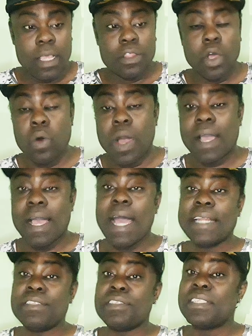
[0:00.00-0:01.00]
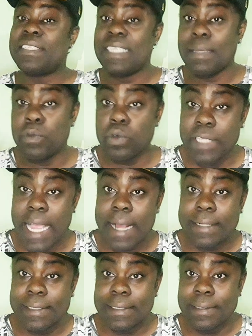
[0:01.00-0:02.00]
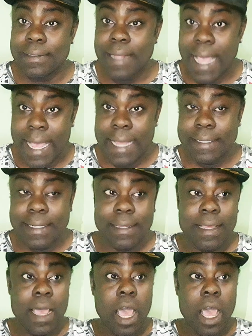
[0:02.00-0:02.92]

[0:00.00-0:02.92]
Now, according to the same news article and